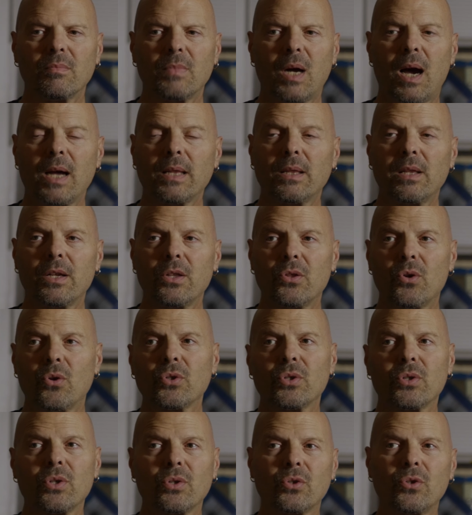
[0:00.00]
oddly,
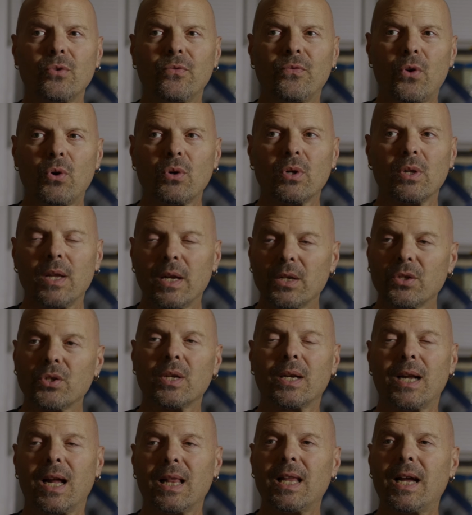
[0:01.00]
those are the two focal lengths
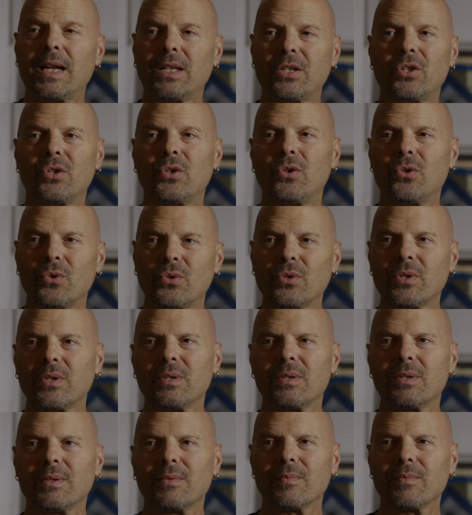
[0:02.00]
that I like to use.